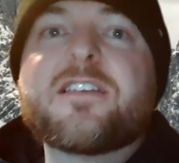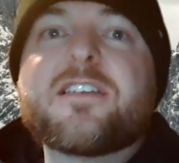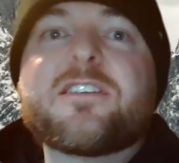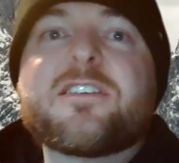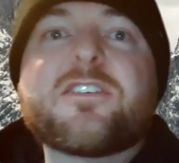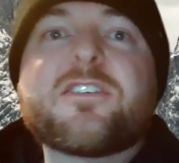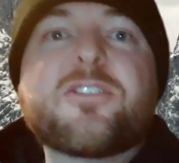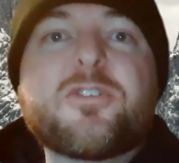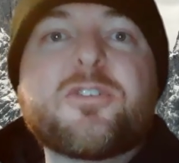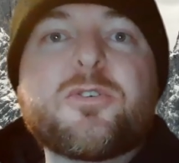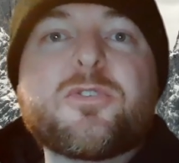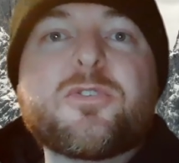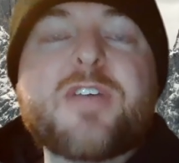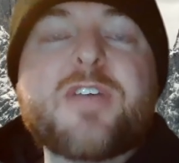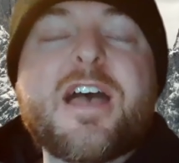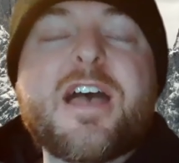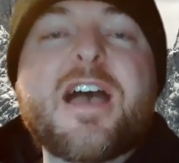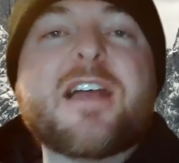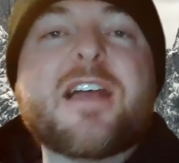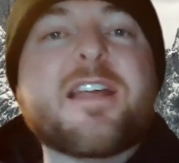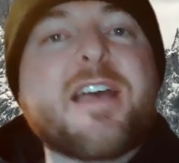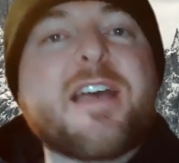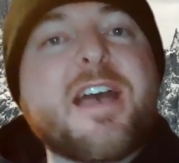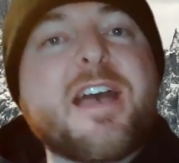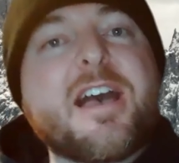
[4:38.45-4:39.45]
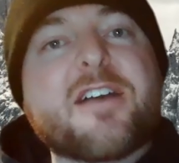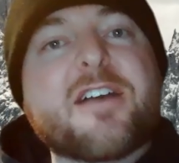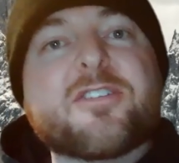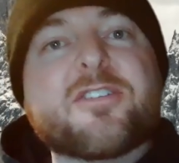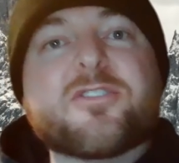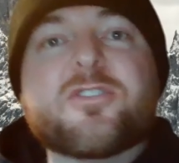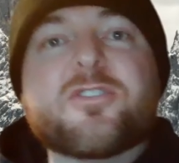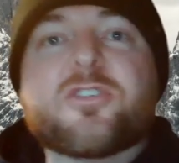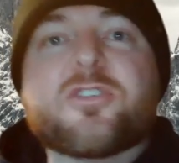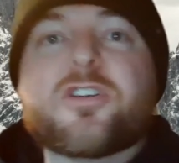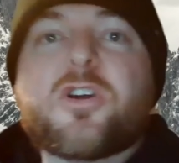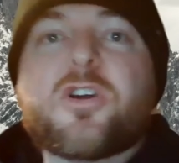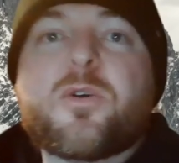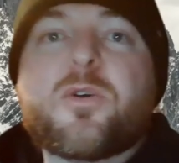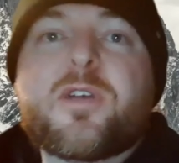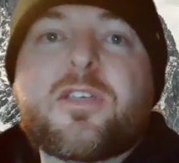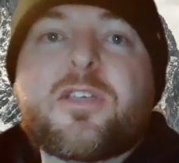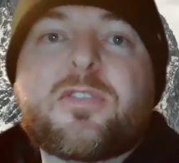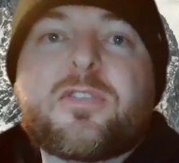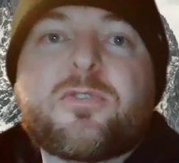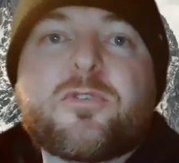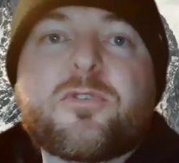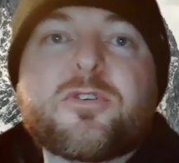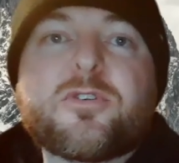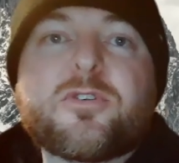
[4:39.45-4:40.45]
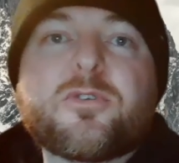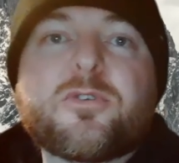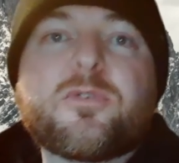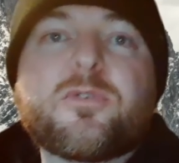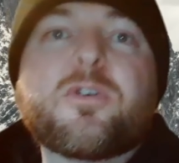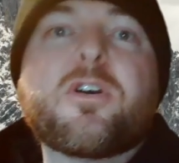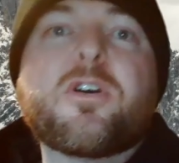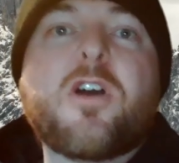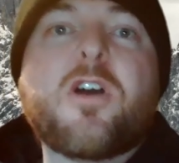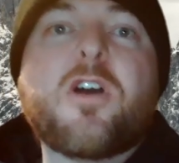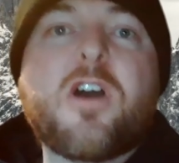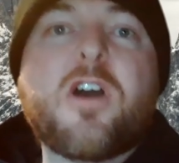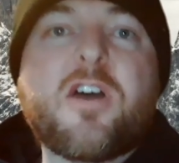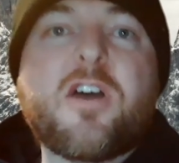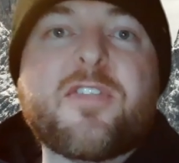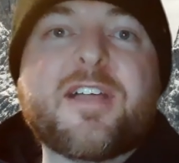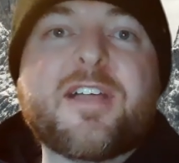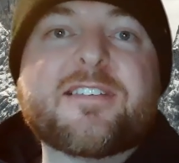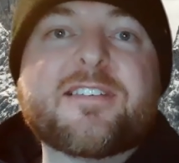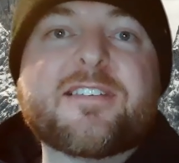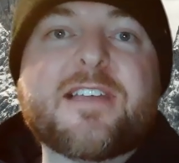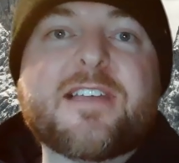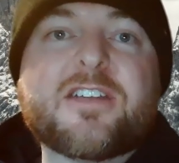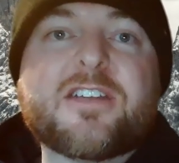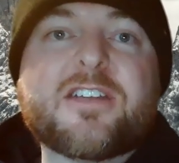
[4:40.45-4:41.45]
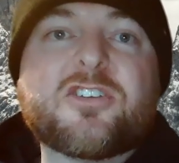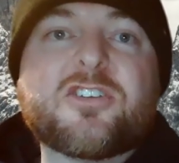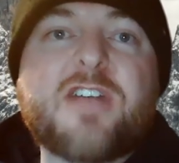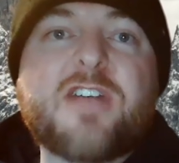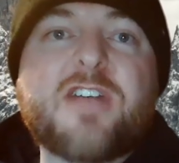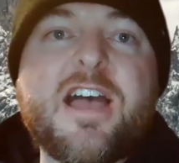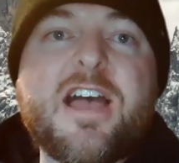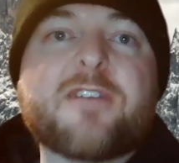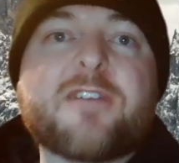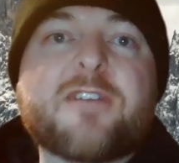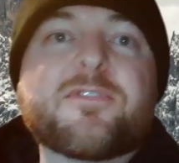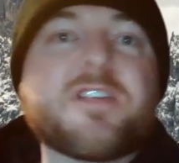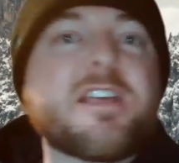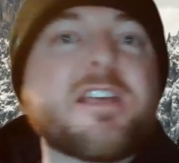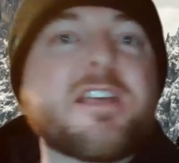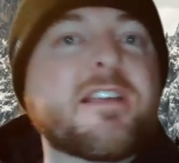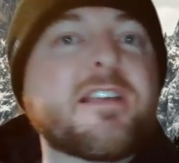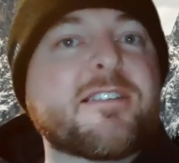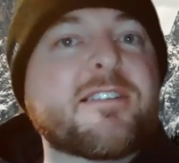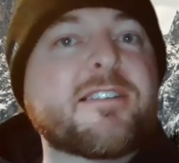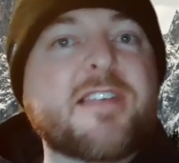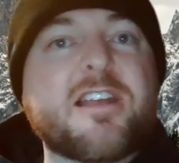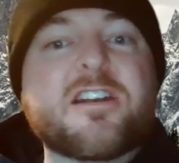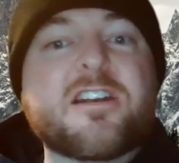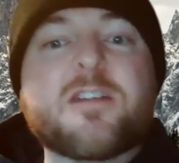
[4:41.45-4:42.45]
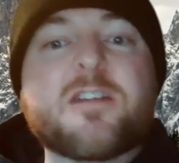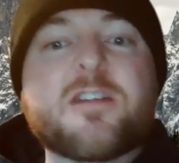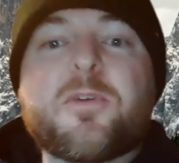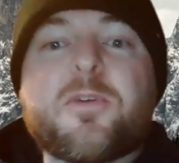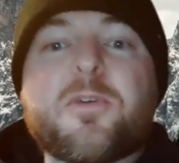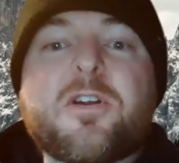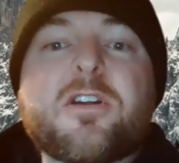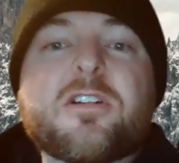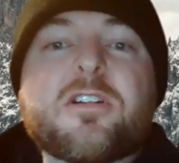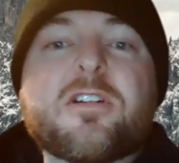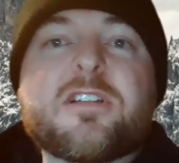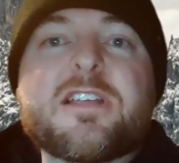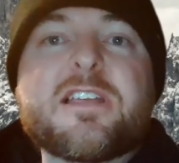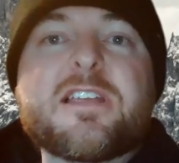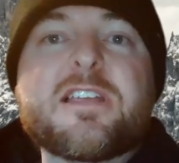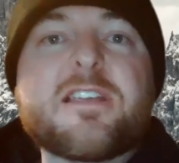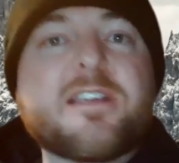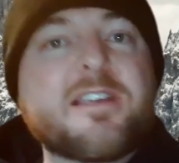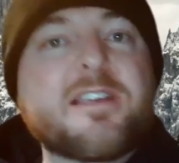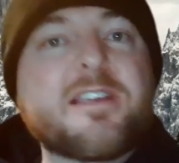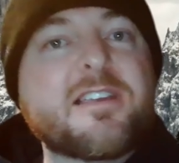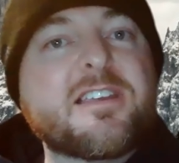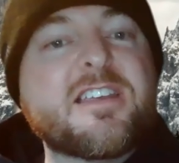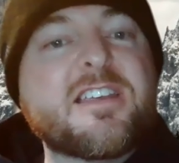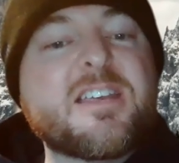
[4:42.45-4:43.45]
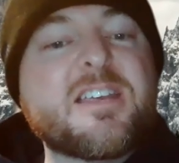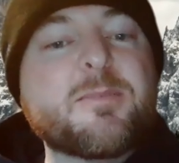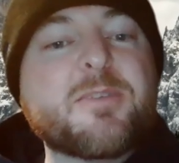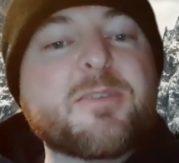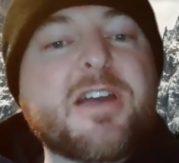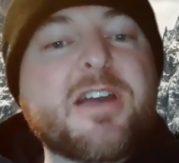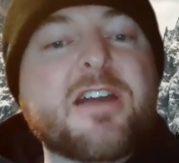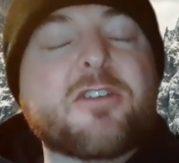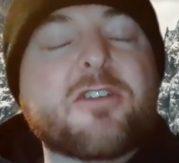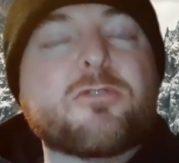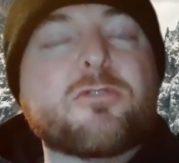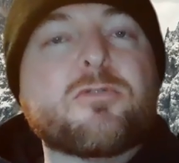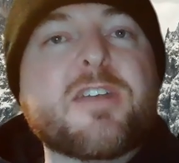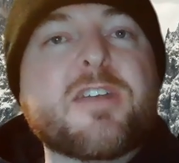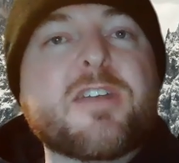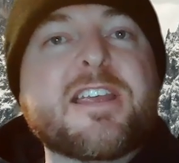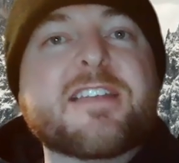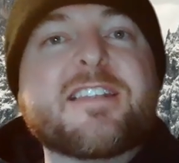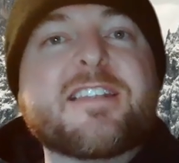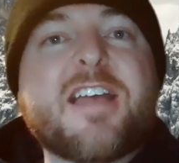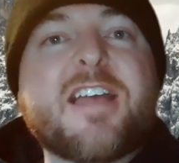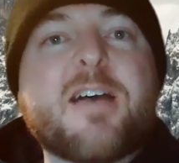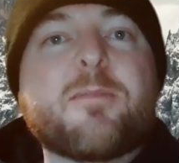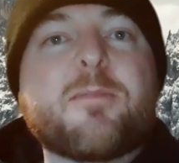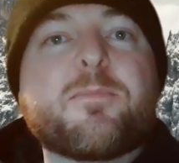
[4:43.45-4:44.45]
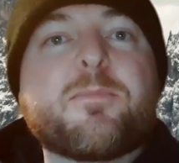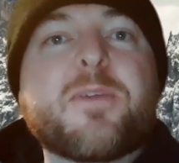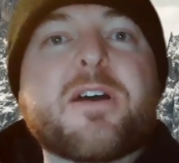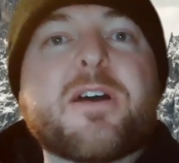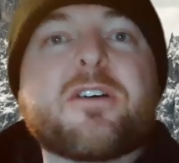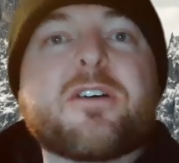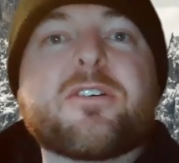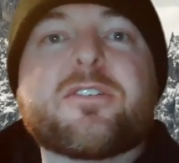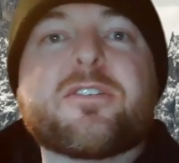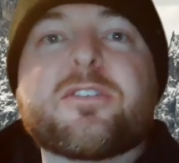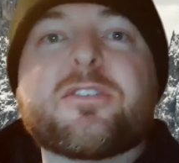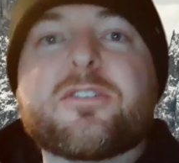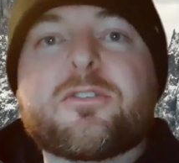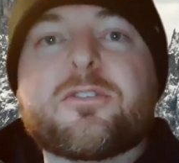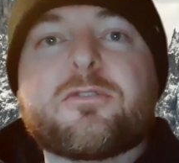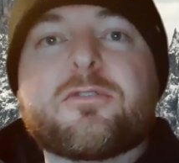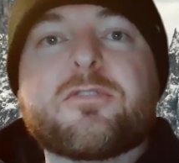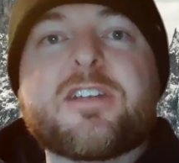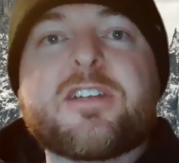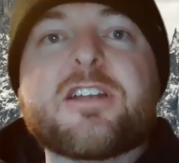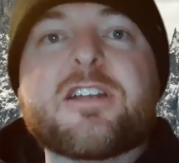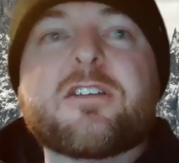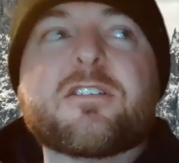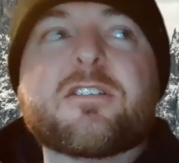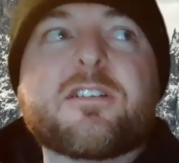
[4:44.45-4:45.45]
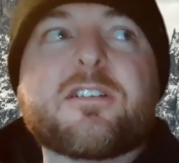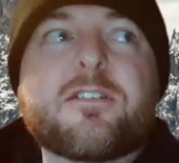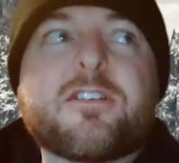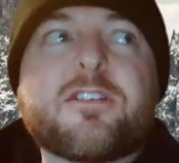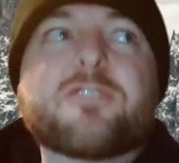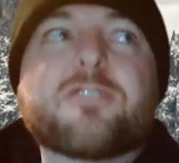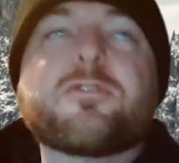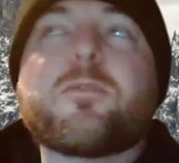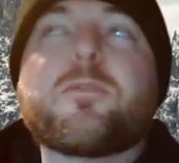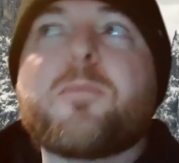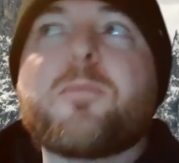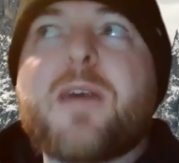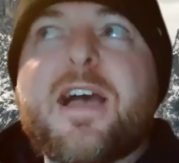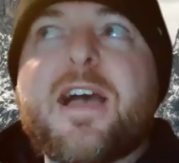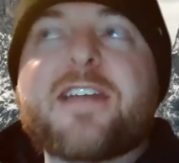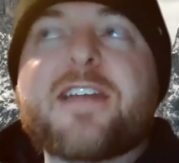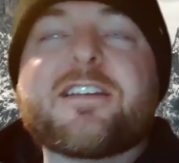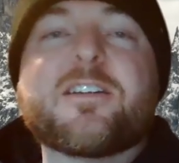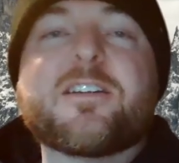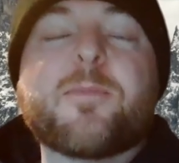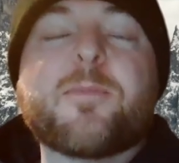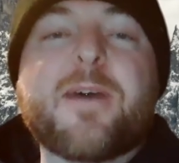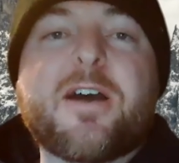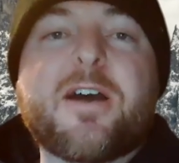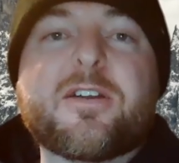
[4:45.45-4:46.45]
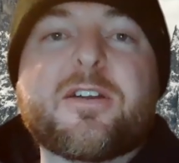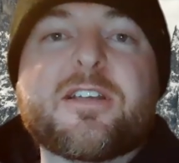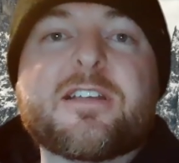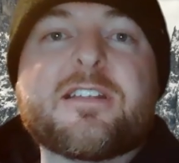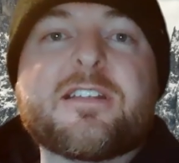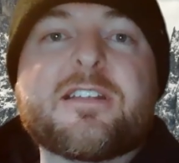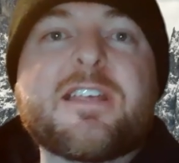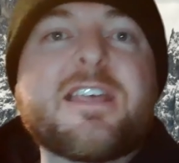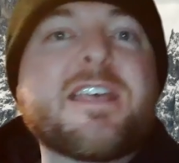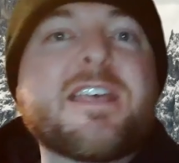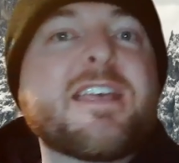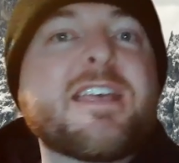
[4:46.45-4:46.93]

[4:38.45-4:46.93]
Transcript: You do that as you're going through on that second draft. Set it up early, keep kind of ringing that bell so the reader is reminded about it.